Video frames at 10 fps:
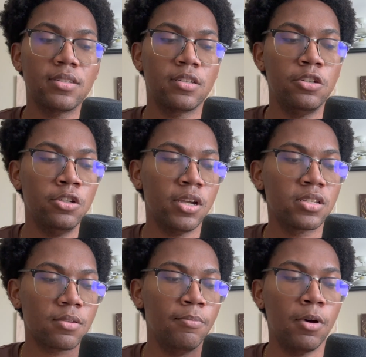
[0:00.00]
to
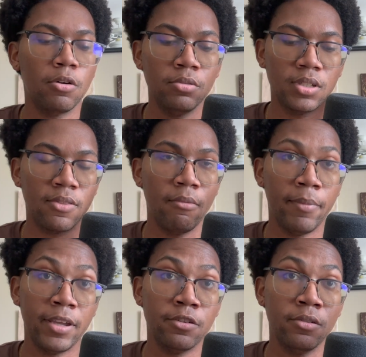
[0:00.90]
just modes of the
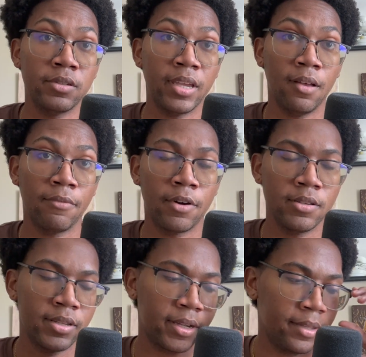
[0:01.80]
major scale for a
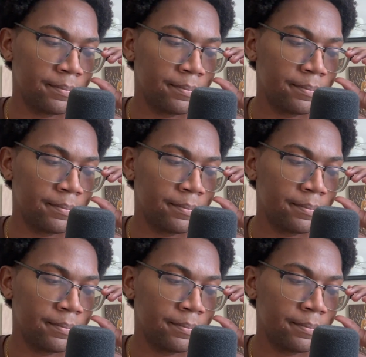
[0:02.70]
second.